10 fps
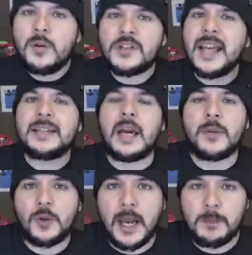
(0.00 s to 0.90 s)
who, say, a
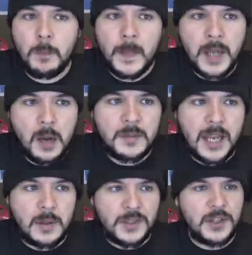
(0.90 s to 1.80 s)
Democrat comes
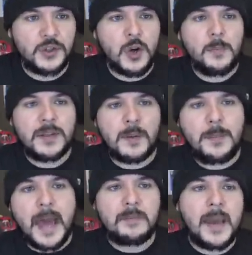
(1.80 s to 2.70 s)
out and says Trump is a
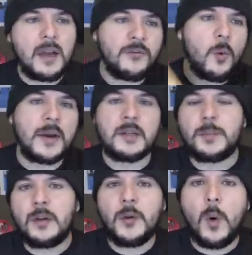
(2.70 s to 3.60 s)
bad man for wanting to
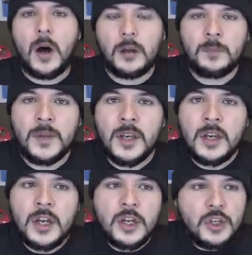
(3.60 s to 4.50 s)
build the wall,
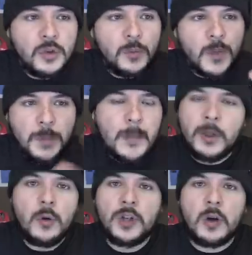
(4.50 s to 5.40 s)
the people
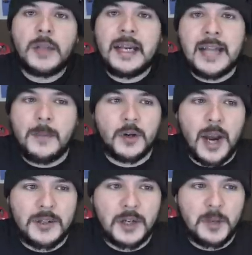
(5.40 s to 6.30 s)
who don't like
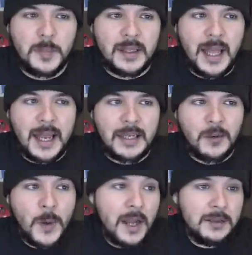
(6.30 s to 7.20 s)
Democrats are going to be like,
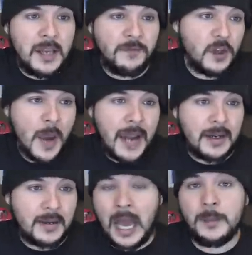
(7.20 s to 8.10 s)
well, if you hate
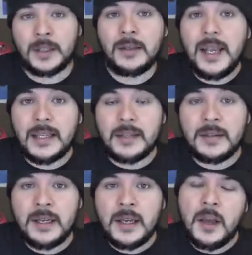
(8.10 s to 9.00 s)
it, I'm going to like it.
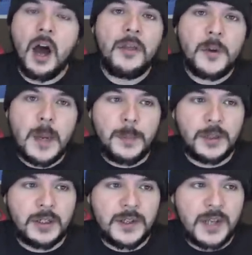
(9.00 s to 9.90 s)
Other people
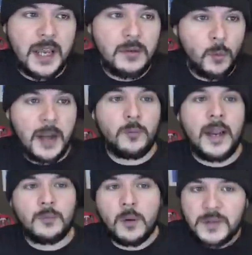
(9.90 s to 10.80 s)
are going to say, wait,
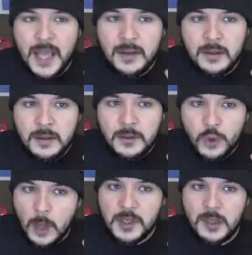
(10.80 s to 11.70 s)
what was that?
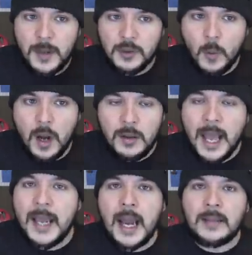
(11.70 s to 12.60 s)
Trump's going to build a wall?
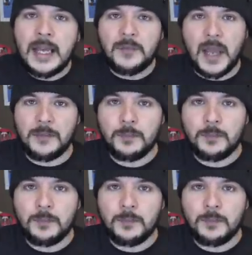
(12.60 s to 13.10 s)
Hey, I like that.